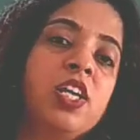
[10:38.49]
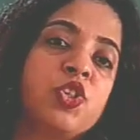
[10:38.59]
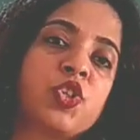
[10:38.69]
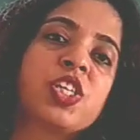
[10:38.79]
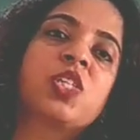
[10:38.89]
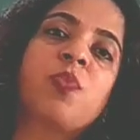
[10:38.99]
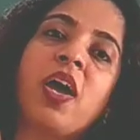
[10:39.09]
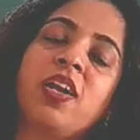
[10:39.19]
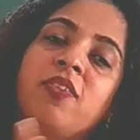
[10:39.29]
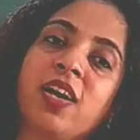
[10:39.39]
just
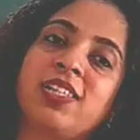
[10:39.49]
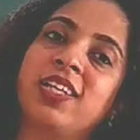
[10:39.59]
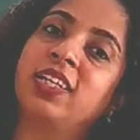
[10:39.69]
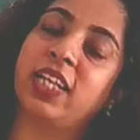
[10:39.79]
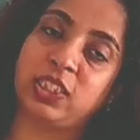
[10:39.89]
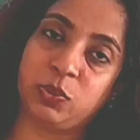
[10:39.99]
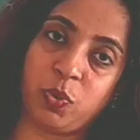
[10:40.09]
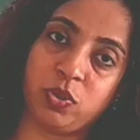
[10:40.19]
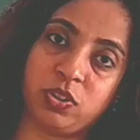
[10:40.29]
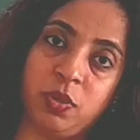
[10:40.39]
by revising textbook.